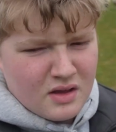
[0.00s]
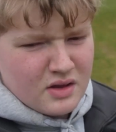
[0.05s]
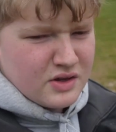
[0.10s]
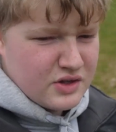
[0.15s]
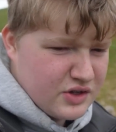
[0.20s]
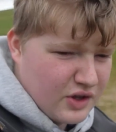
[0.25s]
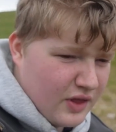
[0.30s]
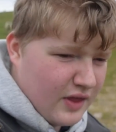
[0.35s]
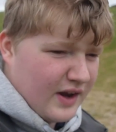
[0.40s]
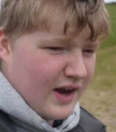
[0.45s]

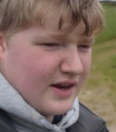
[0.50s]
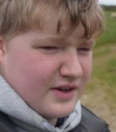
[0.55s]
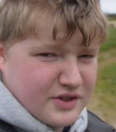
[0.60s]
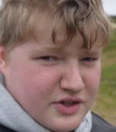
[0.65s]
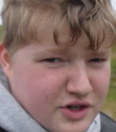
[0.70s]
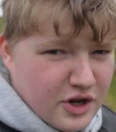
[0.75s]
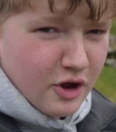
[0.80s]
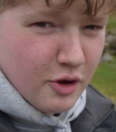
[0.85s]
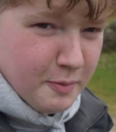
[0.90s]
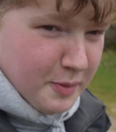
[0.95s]
So the
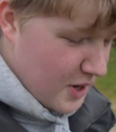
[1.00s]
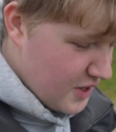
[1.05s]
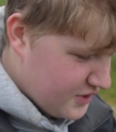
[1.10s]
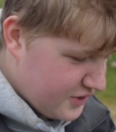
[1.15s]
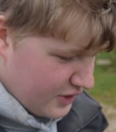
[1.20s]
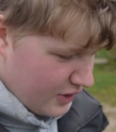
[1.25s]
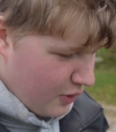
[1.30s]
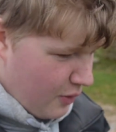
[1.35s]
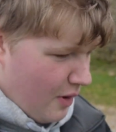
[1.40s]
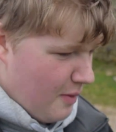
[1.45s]
next two pieces
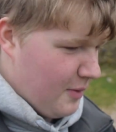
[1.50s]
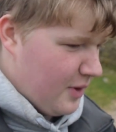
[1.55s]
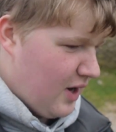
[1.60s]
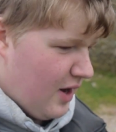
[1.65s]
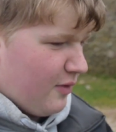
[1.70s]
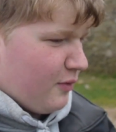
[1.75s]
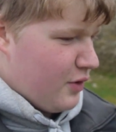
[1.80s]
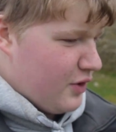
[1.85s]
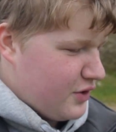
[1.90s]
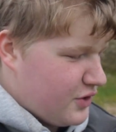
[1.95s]
of equipment
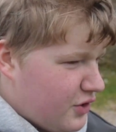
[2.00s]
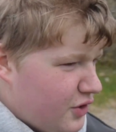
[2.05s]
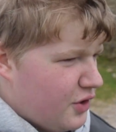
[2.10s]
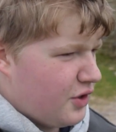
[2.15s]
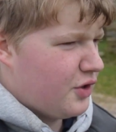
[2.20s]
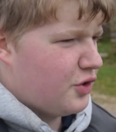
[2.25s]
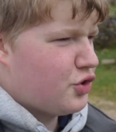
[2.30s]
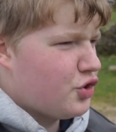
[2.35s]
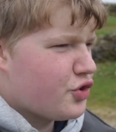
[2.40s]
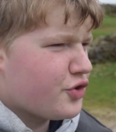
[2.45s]
I want to show
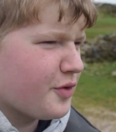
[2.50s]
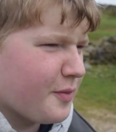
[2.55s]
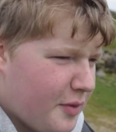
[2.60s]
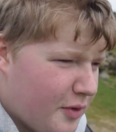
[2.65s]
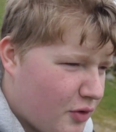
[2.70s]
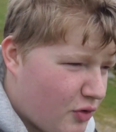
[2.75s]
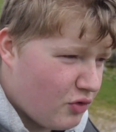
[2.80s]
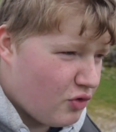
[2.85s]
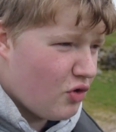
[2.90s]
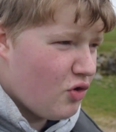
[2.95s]
you just up
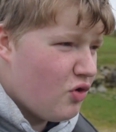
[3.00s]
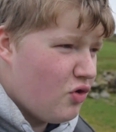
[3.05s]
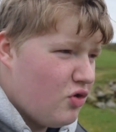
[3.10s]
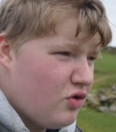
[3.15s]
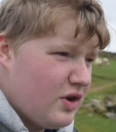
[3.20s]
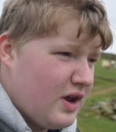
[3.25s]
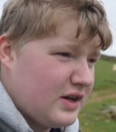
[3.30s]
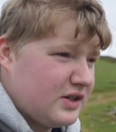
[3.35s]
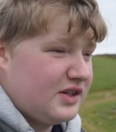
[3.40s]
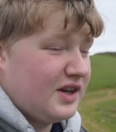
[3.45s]
the
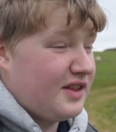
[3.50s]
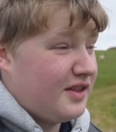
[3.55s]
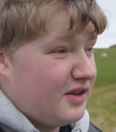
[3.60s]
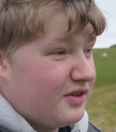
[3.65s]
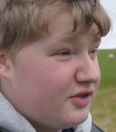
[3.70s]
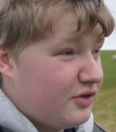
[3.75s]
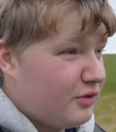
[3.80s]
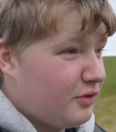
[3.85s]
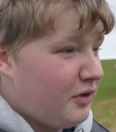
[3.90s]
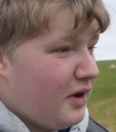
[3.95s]
road. Actually,
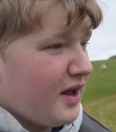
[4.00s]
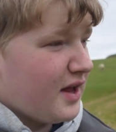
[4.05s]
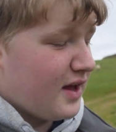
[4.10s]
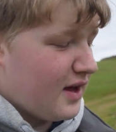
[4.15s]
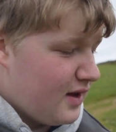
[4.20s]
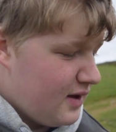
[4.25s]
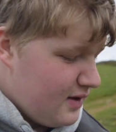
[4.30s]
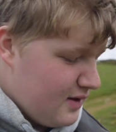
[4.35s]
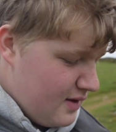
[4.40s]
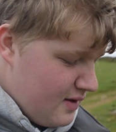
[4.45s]
there's three
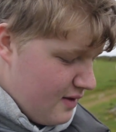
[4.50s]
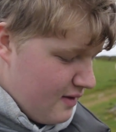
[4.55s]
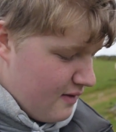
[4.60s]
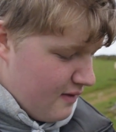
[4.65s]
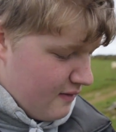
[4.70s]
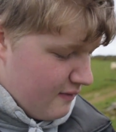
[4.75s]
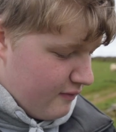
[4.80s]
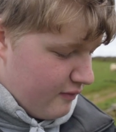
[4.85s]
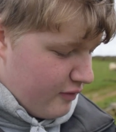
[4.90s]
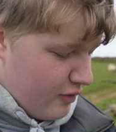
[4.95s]
here.
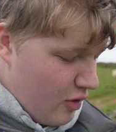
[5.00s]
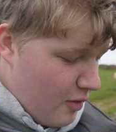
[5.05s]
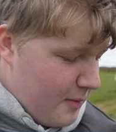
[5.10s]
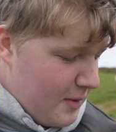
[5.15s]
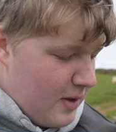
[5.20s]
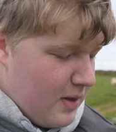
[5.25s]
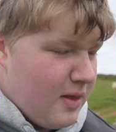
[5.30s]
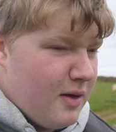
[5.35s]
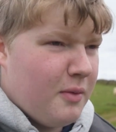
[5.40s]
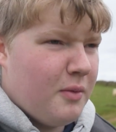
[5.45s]
Forgot
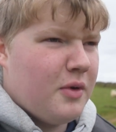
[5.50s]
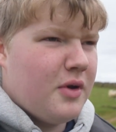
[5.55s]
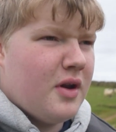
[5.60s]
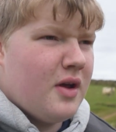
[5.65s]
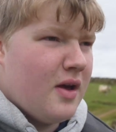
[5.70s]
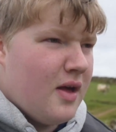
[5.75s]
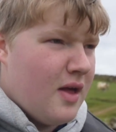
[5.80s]
about that one.